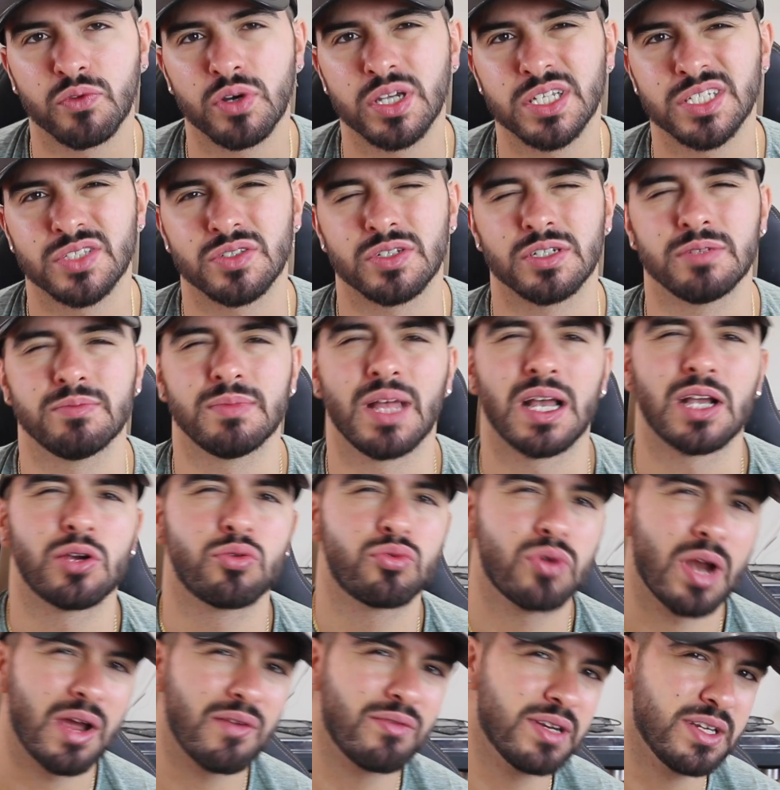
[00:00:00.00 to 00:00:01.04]
voice to him, that
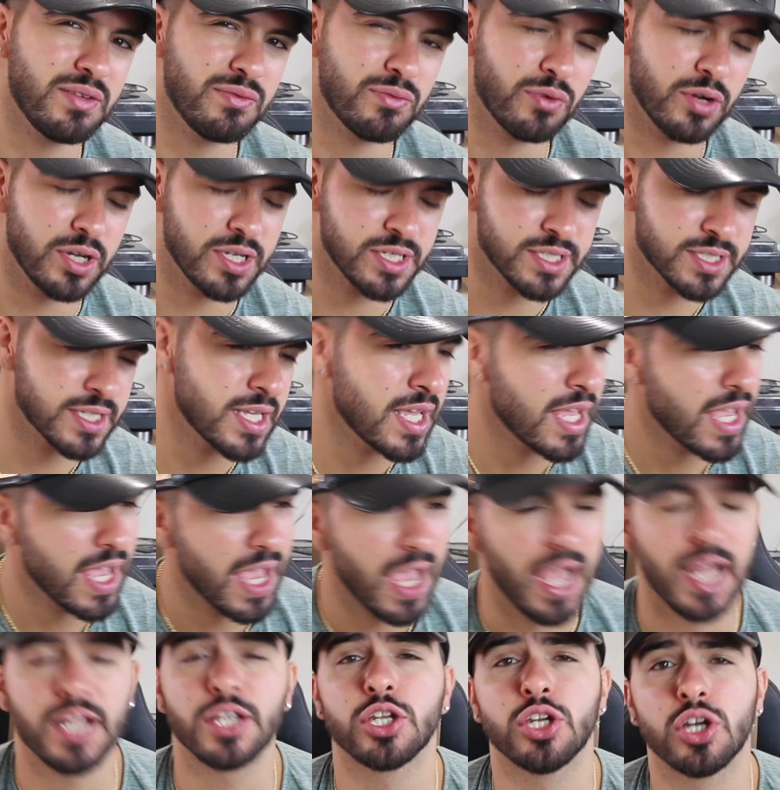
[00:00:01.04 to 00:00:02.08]
gravelly voice.
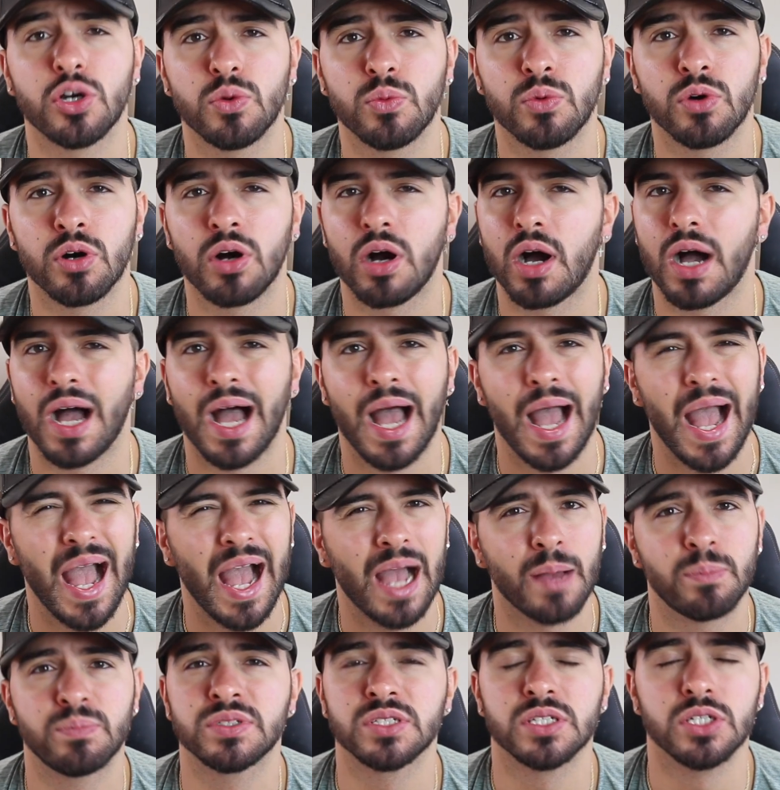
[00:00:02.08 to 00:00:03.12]
And you know what, I
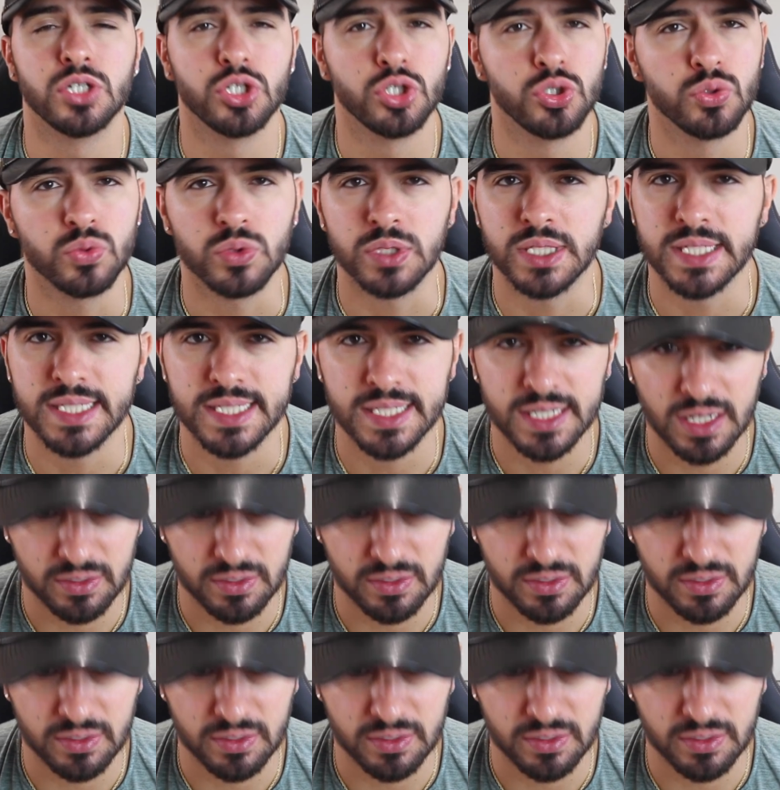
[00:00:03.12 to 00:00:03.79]
absolutely